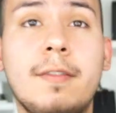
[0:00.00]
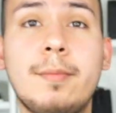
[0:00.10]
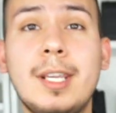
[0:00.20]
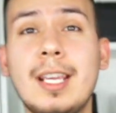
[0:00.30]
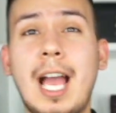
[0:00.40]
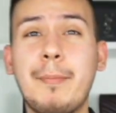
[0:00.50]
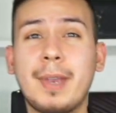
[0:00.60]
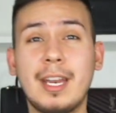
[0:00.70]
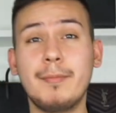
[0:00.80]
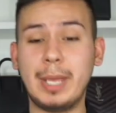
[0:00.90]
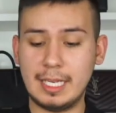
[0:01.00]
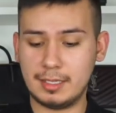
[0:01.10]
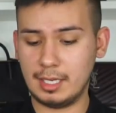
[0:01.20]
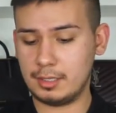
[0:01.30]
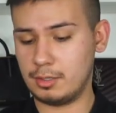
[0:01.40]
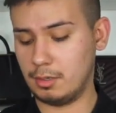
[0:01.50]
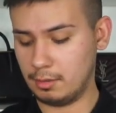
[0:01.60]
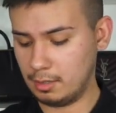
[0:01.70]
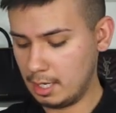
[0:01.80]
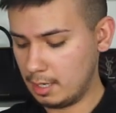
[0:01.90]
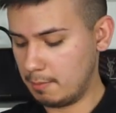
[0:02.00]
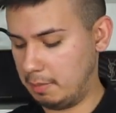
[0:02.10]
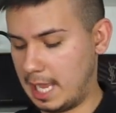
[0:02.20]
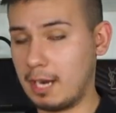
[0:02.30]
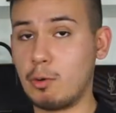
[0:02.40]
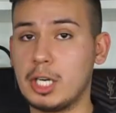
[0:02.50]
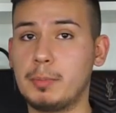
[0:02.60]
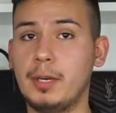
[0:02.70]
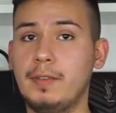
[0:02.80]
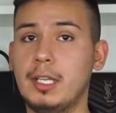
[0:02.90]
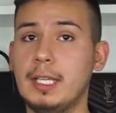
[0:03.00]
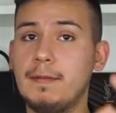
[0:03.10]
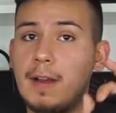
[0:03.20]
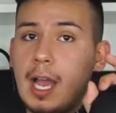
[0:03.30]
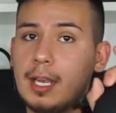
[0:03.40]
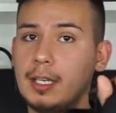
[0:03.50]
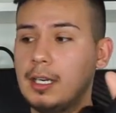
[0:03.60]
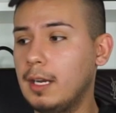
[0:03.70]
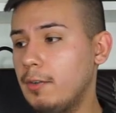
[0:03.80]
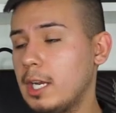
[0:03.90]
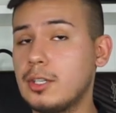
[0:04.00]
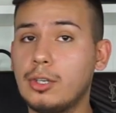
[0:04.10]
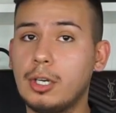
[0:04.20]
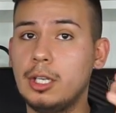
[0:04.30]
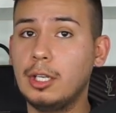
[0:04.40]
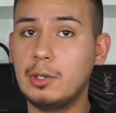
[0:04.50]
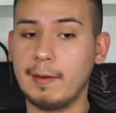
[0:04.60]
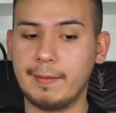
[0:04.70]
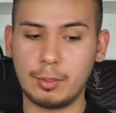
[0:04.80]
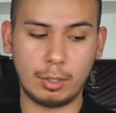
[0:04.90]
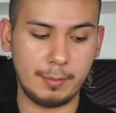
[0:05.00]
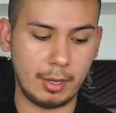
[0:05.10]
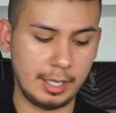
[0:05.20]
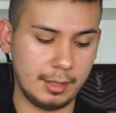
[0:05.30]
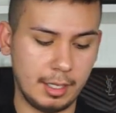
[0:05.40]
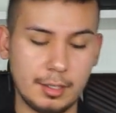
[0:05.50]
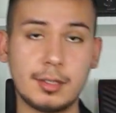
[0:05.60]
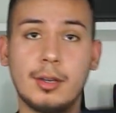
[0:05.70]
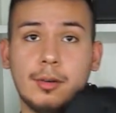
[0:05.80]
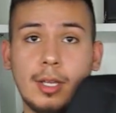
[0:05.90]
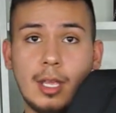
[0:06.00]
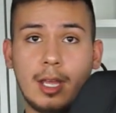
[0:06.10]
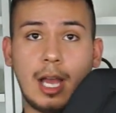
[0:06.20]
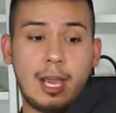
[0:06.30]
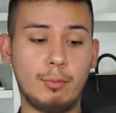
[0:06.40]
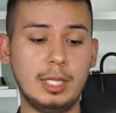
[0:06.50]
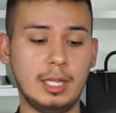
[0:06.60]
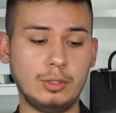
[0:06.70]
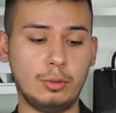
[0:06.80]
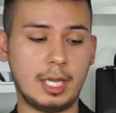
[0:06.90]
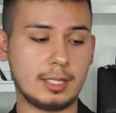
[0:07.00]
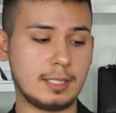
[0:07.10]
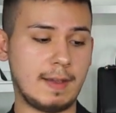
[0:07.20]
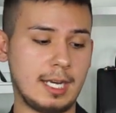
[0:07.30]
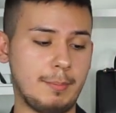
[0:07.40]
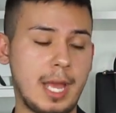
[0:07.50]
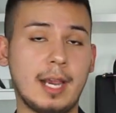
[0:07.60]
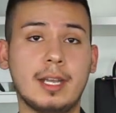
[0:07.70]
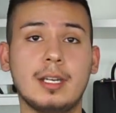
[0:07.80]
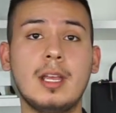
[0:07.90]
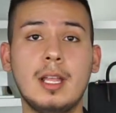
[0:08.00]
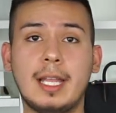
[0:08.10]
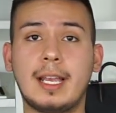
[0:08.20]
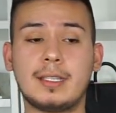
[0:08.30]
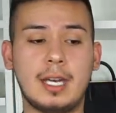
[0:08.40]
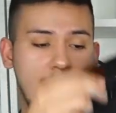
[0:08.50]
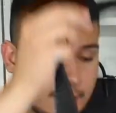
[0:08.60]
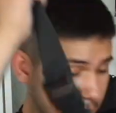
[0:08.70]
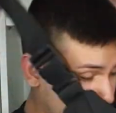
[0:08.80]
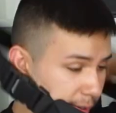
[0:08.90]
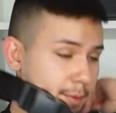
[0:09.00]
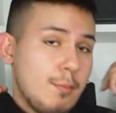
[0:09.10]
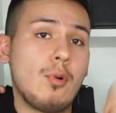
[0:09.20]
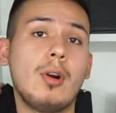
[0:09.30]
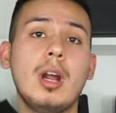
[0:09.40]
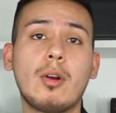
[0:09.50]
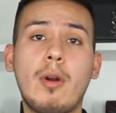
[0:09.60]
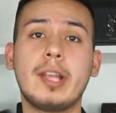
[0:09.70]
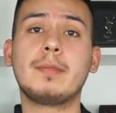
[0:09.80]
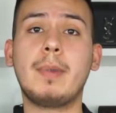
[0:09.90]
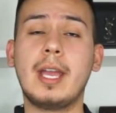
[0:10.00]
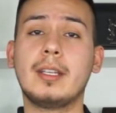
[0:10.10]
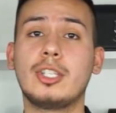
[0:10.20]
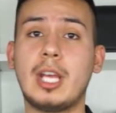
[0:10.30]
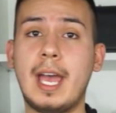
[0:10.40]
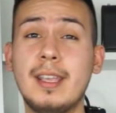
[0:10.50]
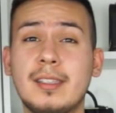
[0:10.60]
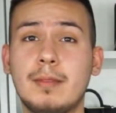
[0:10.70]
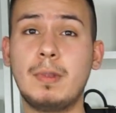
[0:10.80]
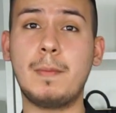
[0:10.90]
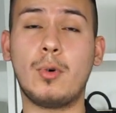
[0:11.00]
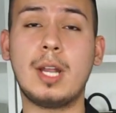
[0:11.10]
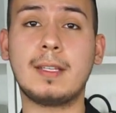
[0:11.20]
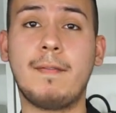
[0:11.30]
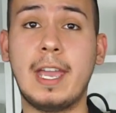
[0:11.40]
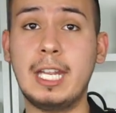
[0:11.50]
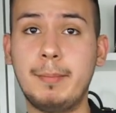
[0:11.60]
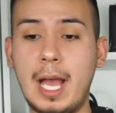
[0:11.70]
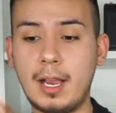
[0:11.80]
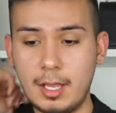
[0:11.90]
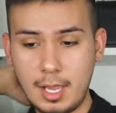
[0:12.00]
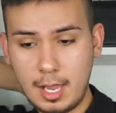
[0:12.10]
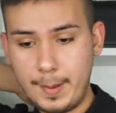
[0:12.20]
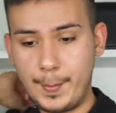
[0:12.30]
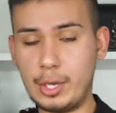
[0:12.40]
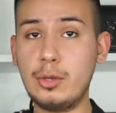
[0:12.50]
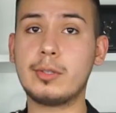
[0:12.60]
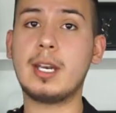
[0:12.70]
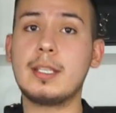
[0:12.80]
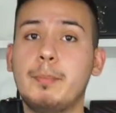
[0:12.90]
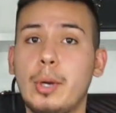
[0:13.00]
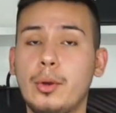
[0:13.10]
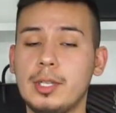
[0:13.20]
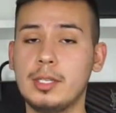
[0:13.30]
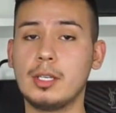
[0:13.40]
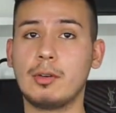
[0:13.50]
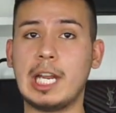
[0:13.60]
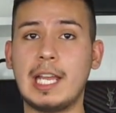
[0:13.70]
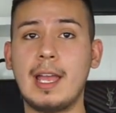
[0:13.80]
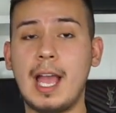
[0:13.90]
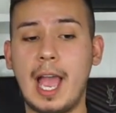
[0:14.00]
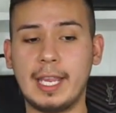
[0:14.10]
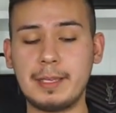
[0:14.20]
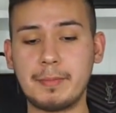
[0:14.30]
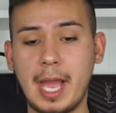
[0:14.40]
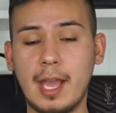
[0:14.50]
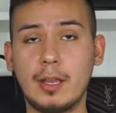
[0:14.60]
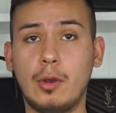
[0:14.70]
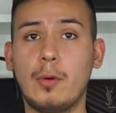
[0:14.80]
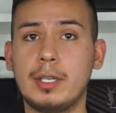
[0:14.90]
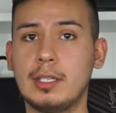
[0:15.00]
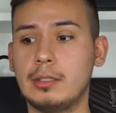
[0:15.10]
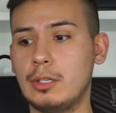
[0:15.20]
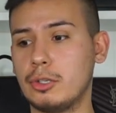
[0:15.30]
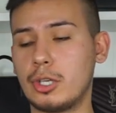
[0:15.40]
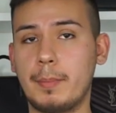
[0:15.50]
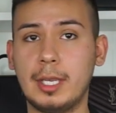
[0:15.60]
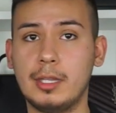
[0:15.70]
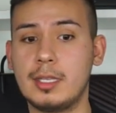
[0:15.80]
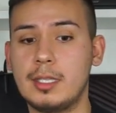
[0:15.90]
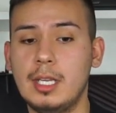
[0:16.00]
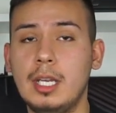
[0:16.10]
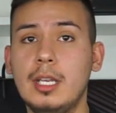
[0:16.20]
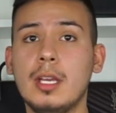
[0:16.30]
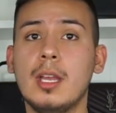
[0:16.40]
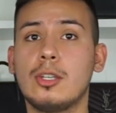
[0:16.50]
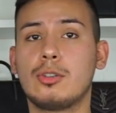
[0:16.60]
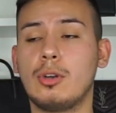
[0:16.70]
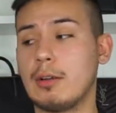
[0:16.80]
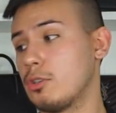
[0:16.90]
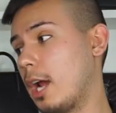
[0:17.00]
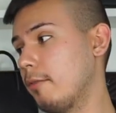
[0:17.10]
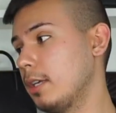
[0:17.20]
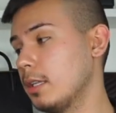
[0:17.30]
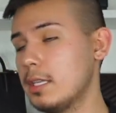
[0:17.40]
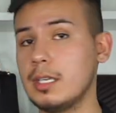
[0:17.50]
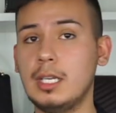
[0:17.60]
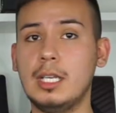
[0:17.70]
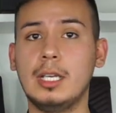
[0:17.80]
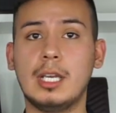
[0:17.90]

For me, I'm kind of basic, so black works perfectly fine, and it never gets dirty. You never have to worry about anything, so I really do like this fanny pack, and like I said, I tend to wear it more across my chest than more as a fanny pack. We can use that as both. This is a great hiking bag, going, you know, shopping in the city, traveling in the city.